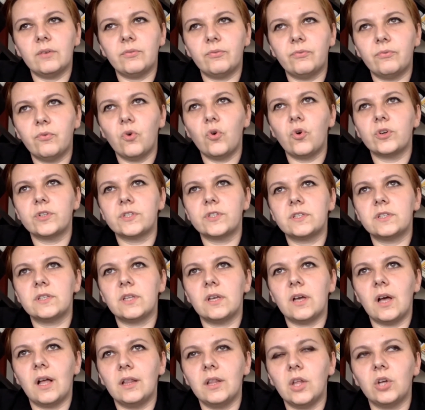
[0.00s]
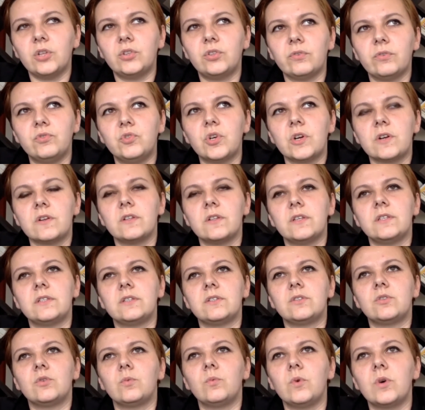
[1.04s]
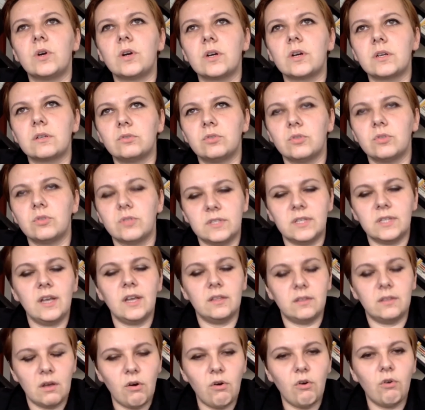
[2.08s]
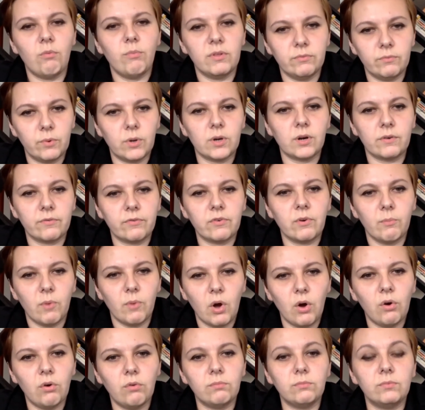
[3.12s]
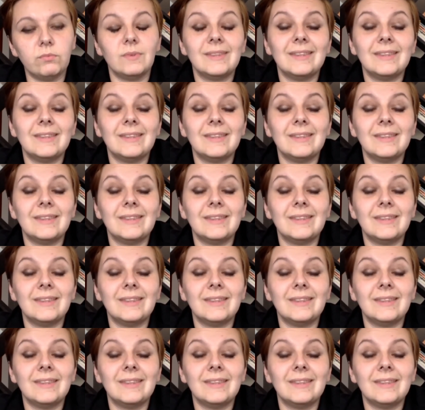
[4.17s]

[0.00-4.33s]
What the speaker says: forced a lot of journalists to stay at home and work from home.